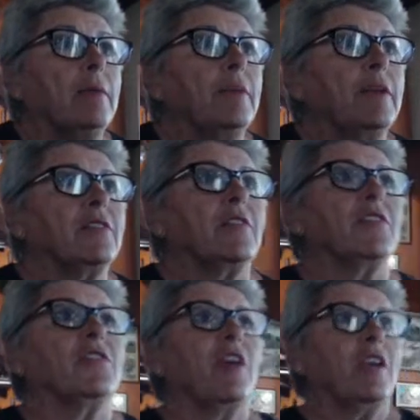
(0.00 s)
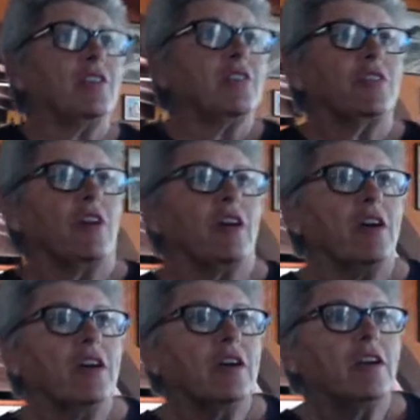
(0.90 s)
because it sucks
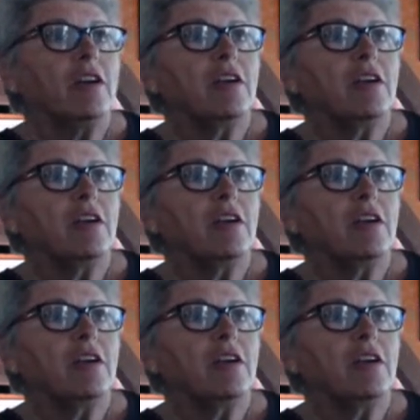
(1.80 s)
the...